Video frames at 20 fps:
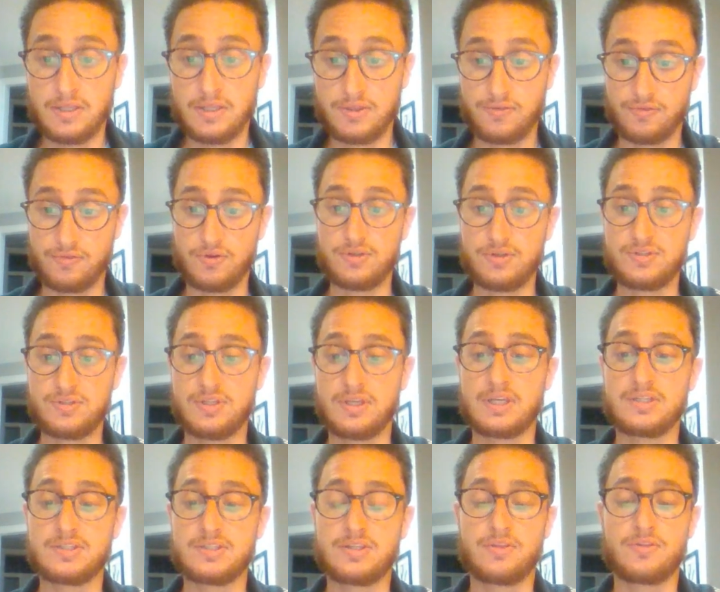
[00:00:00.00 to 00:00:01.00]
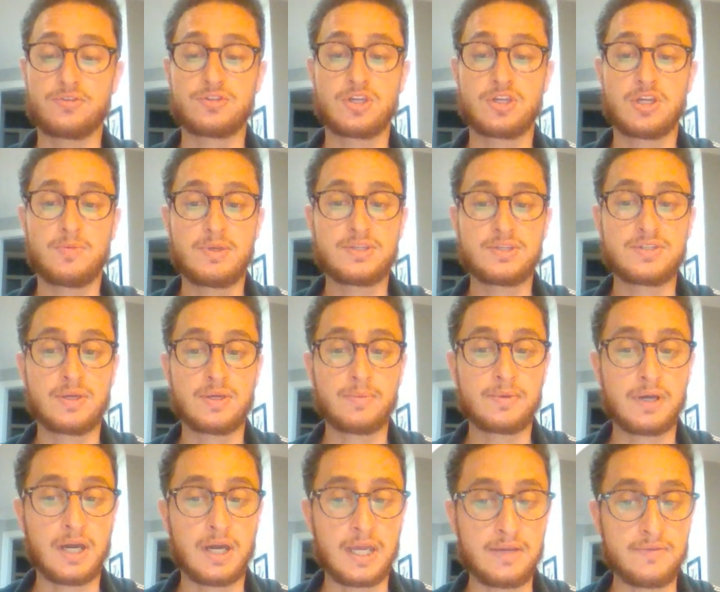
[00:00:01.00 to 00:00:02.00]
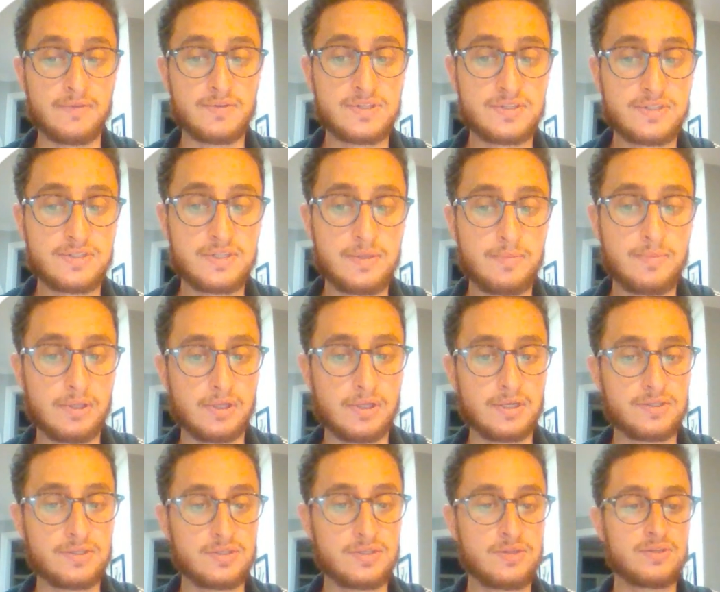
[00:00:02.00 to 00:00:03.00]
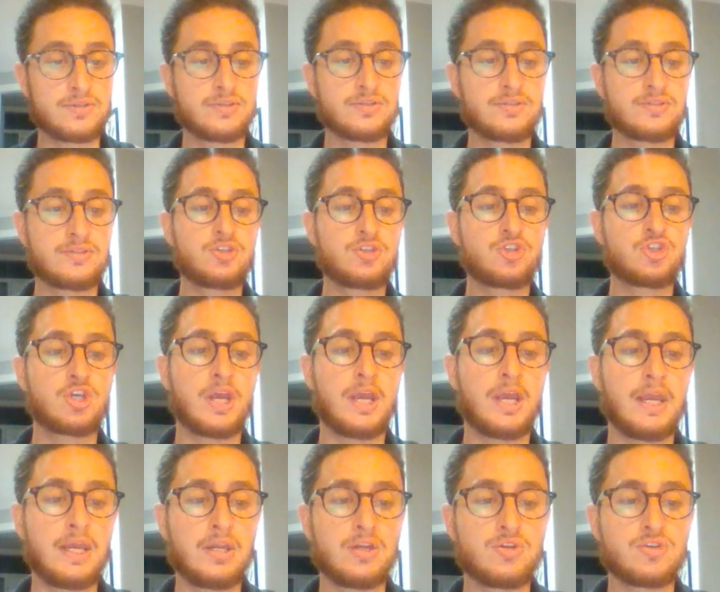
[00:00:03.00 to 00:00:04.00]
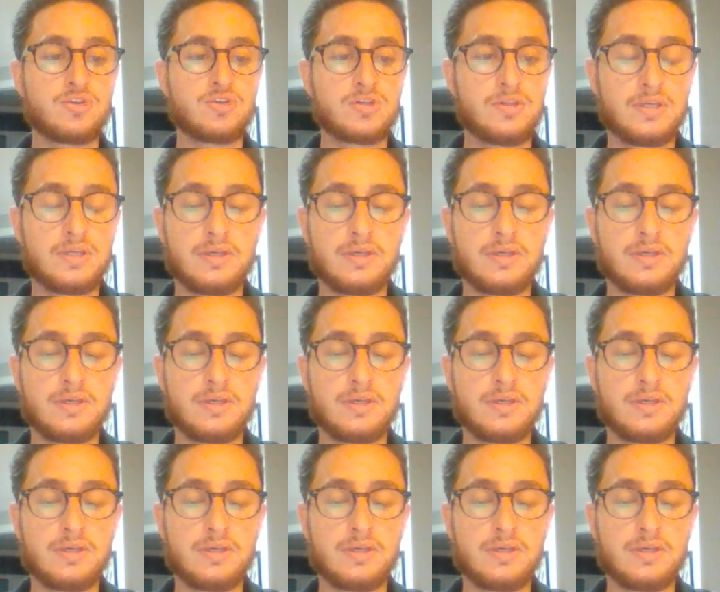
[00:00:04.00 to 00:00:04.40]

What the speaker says: The first thing is that there's going to be some kind of a stimulus, and this is a change in